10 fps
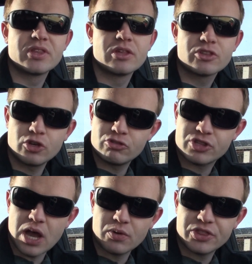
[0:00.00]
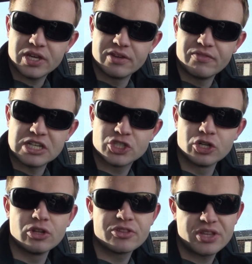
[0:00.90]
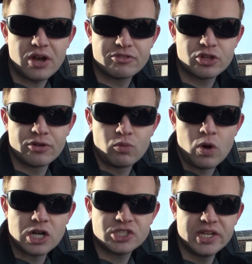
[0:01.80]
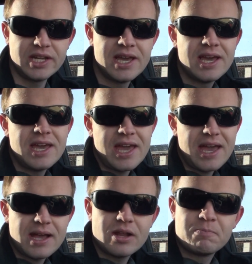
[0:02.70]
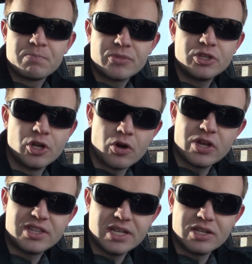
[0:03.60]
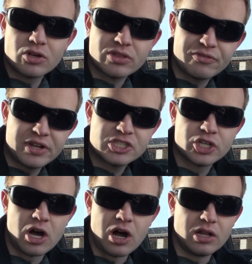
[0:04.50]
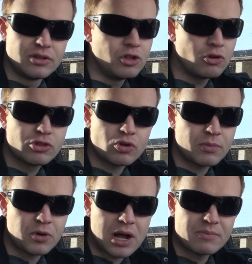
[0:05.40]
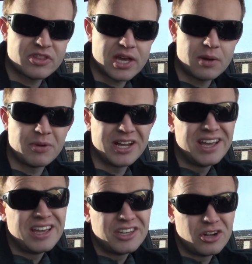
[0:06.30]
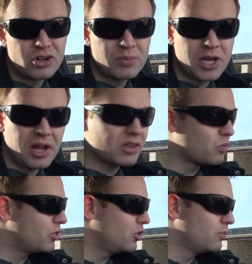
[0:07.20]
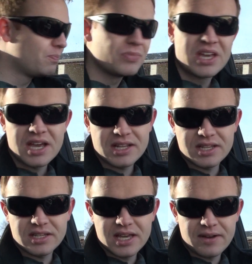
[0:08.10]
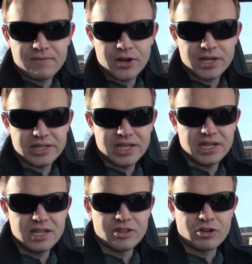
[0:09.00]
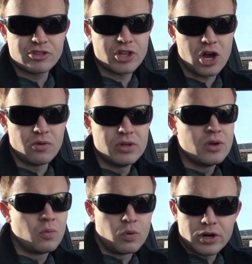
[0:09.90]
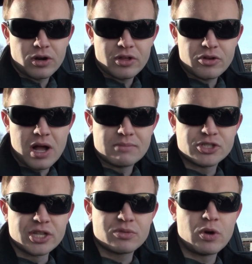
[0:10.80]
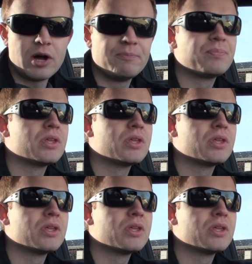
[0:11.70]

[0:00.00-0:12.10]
So you saw what the conventional self-serve wash did, and you know, it didn't hurt the finish at all. No sort of problems there, but you know, to be honest with you, it didn't get it very clean either. So, what are other options? Well,